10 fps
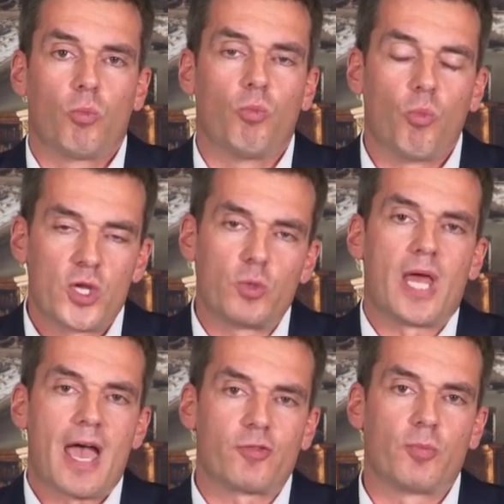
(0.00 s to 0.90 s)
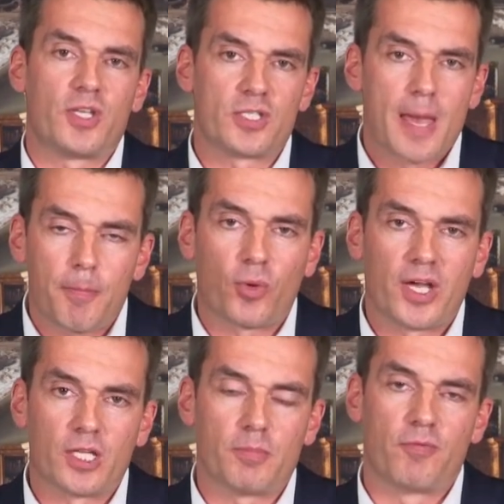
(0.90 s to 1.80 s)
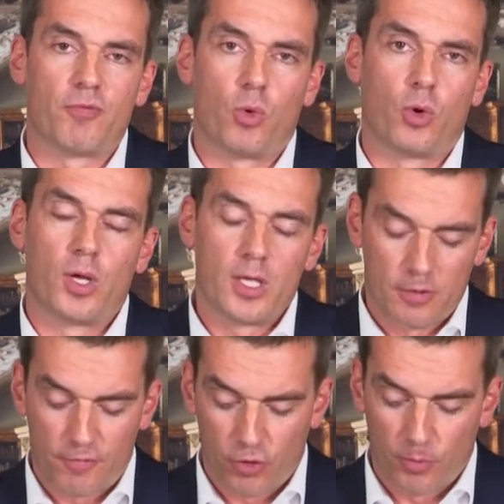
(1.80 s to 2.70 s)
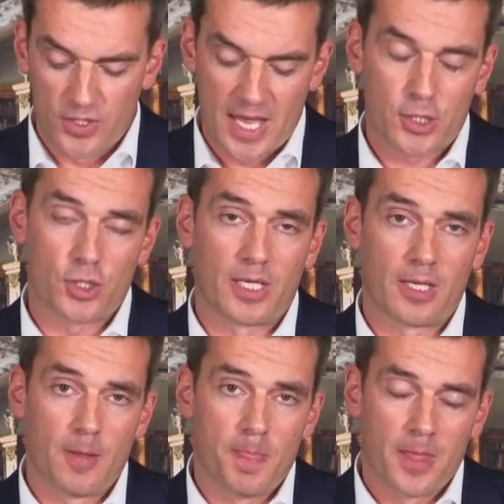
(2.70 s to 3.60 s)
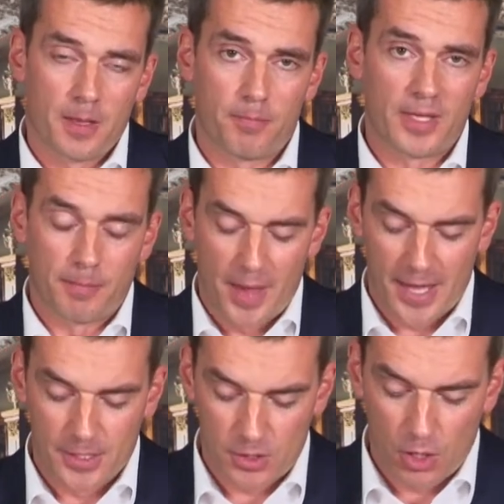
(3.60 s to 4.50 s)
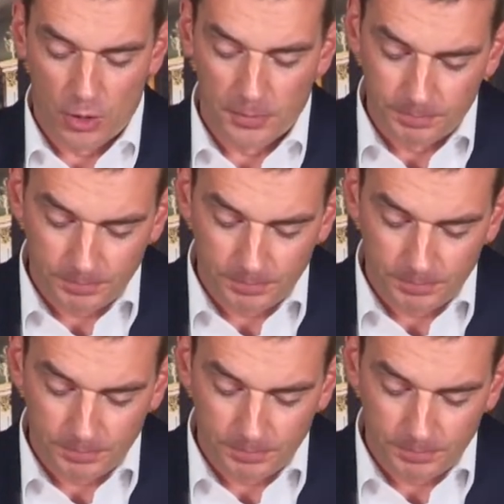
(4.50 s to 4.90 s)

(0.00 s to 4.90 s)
which would have to be separated before the firm is actually being passed on.